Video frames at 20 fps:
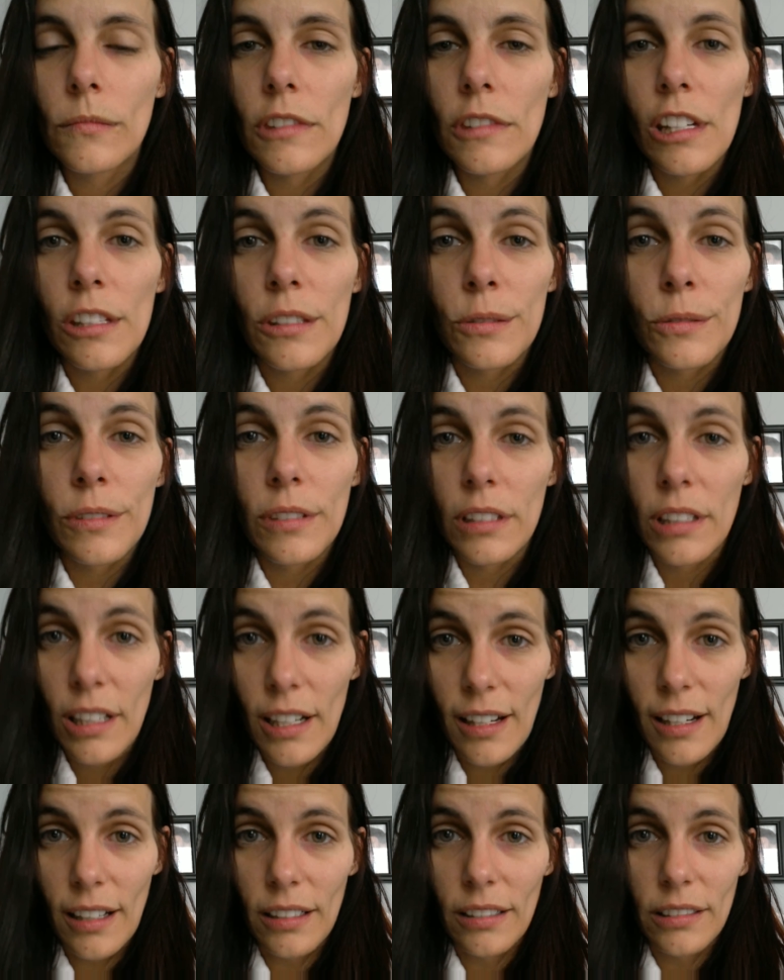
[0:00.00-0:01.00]
it's root
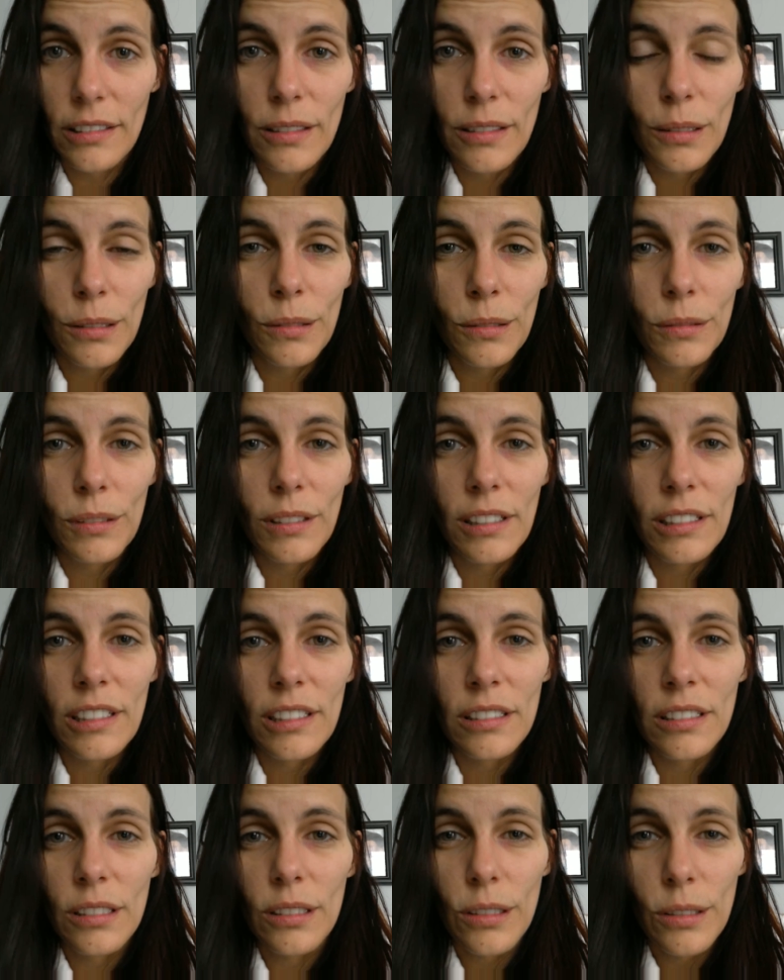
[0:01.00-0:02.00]
canaled, so it
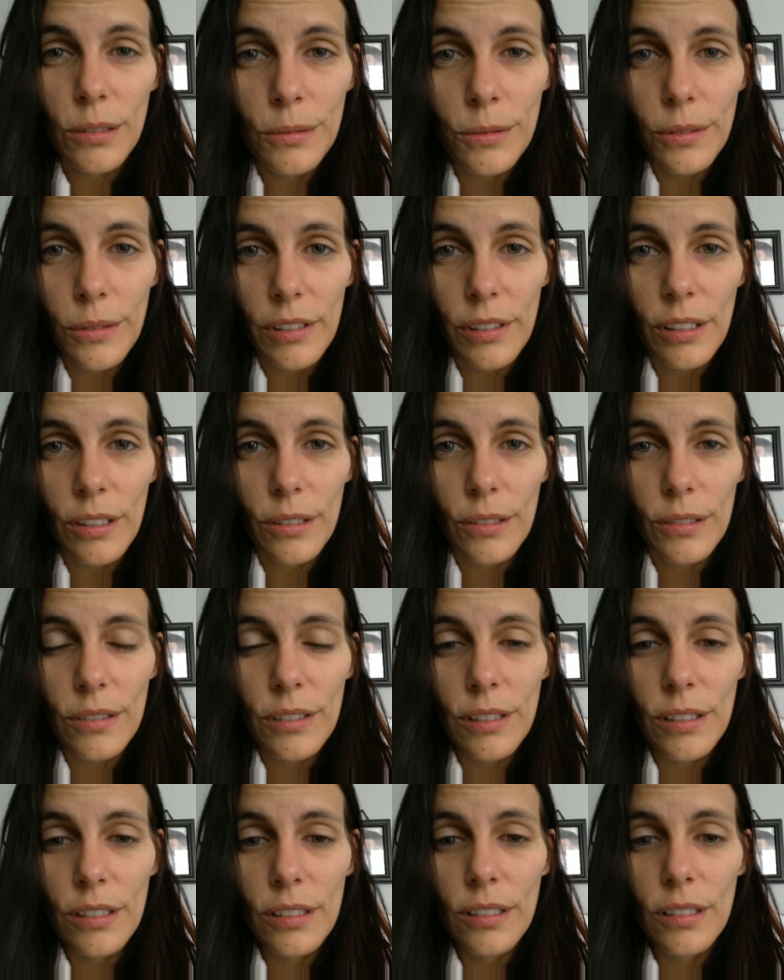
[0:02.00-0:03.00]
doesn't usually
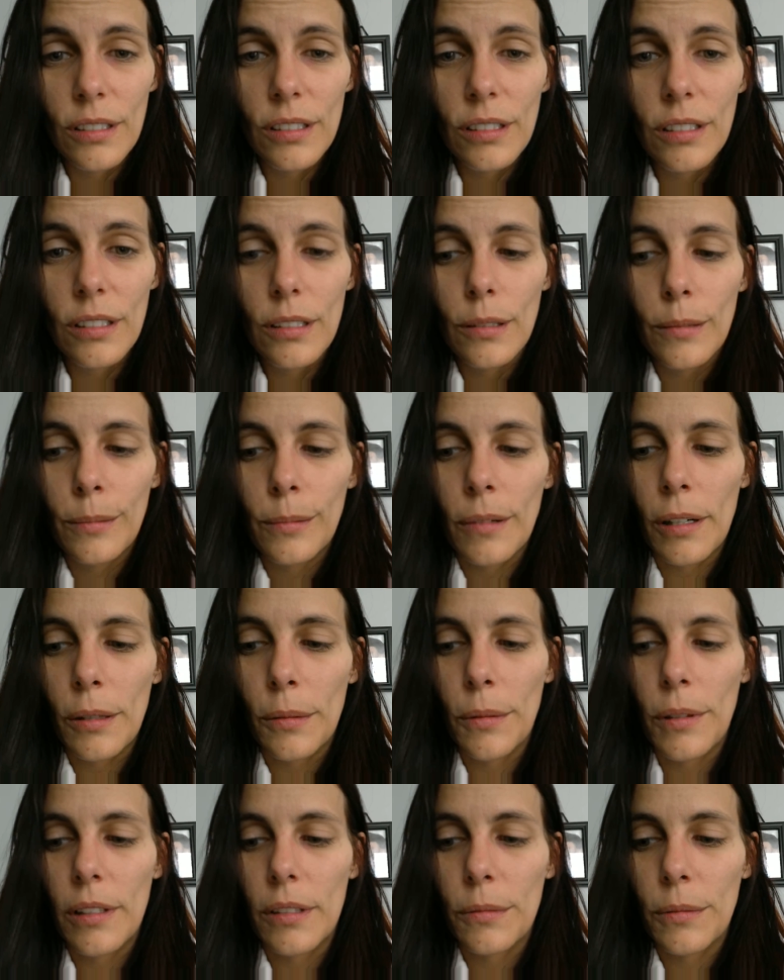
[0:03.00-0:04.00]
hurt. But
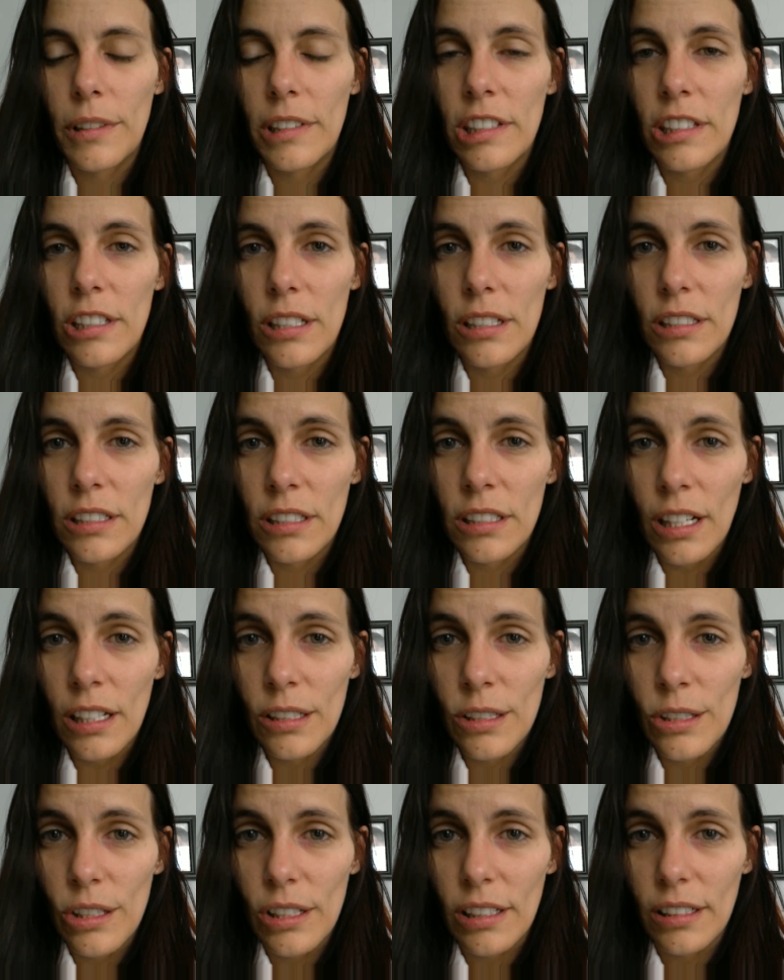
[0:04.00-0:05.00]
when we start to
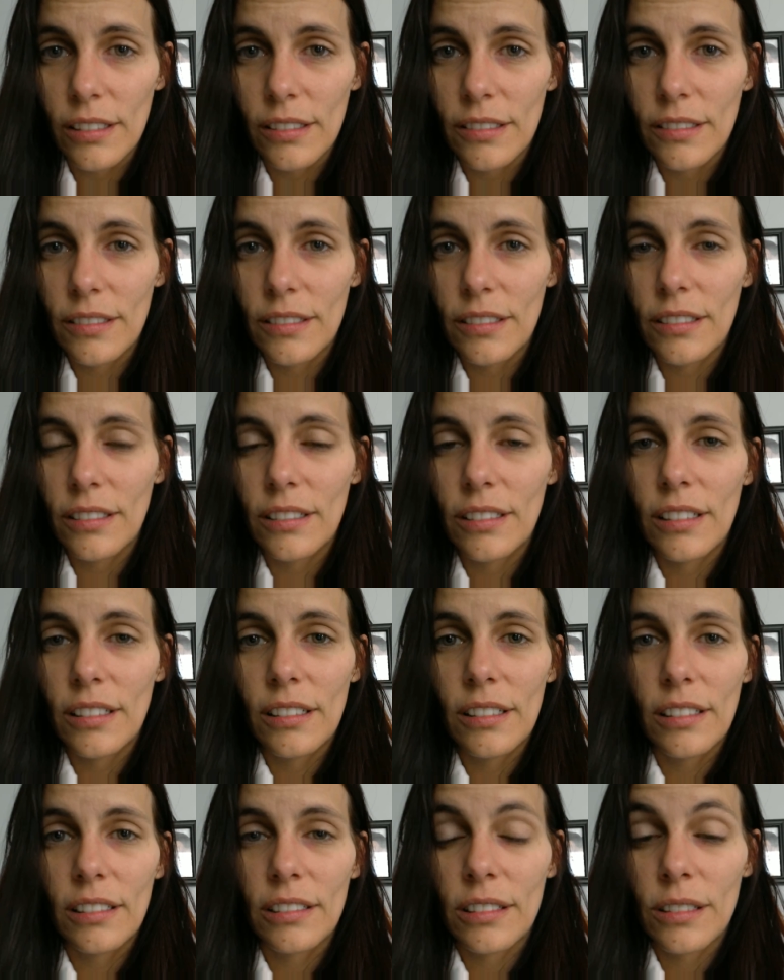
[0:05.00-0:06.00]
touch it,
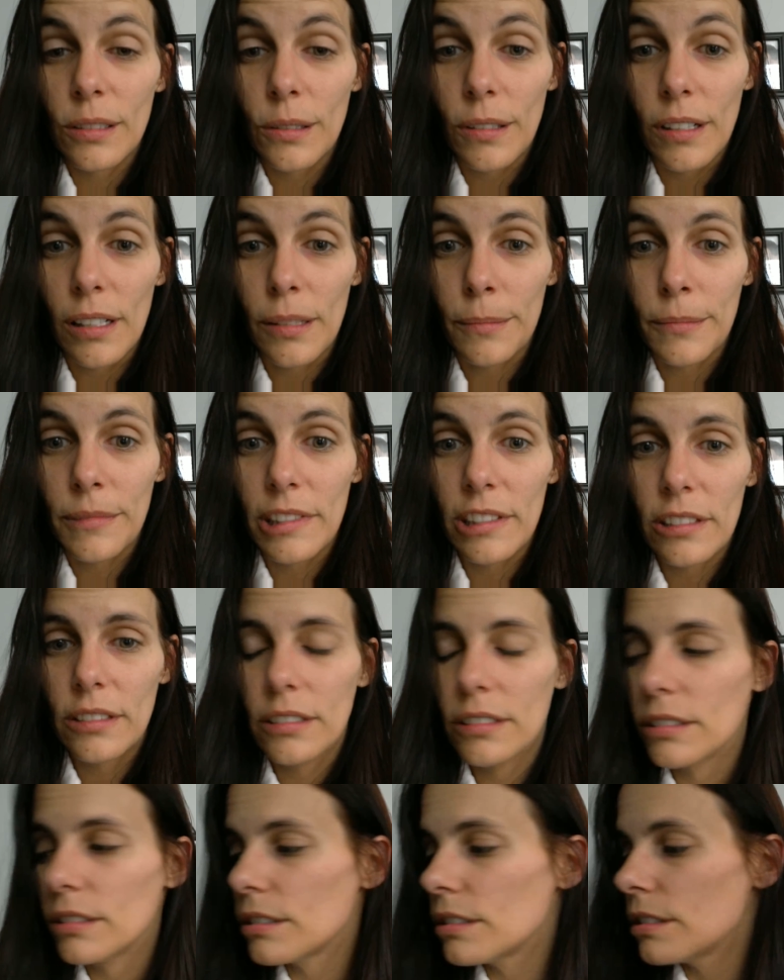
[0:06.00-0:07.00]
it screams.
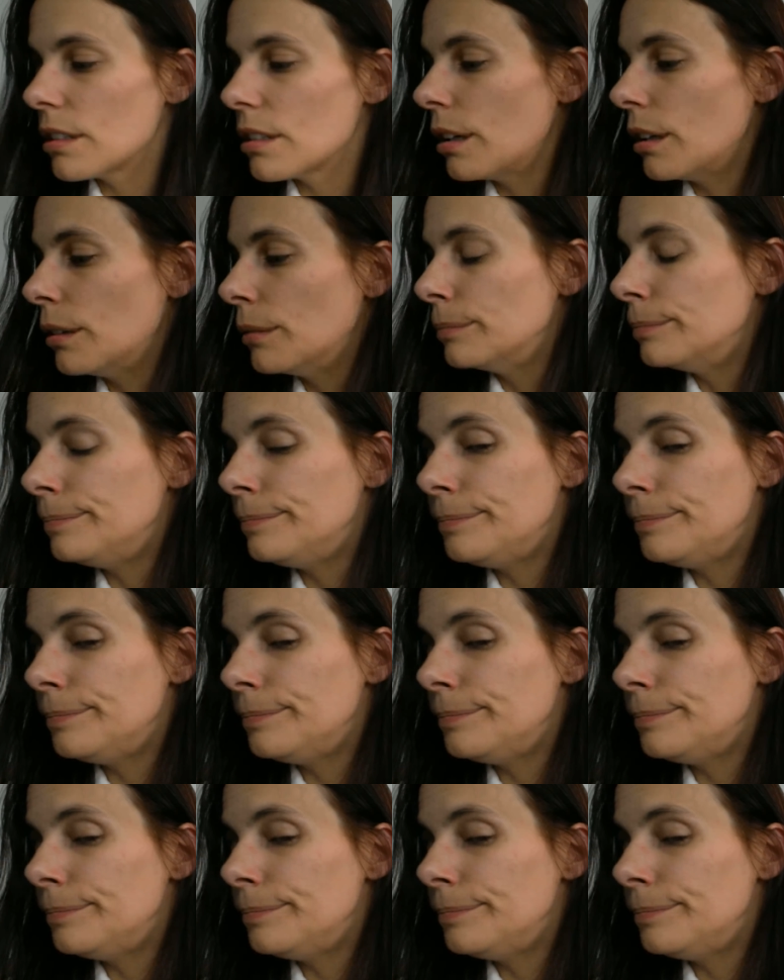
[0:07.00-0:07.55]
So,